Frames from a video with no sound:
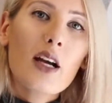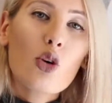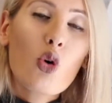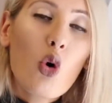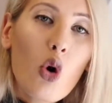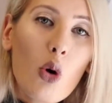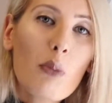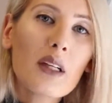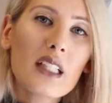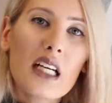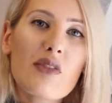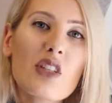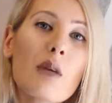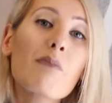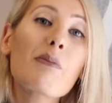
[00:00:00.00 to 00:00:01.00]
core
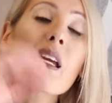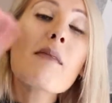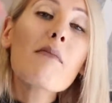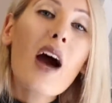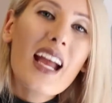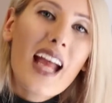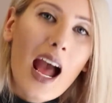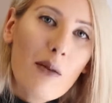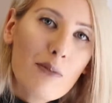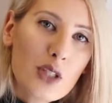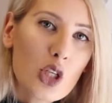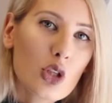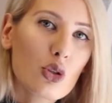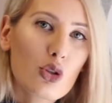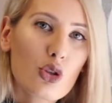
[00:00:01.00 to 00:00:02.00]
belief, to be my
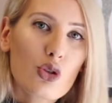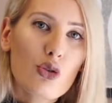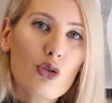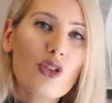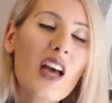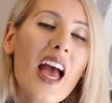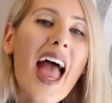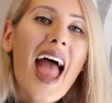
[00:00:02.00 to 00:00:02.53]
absolute truth.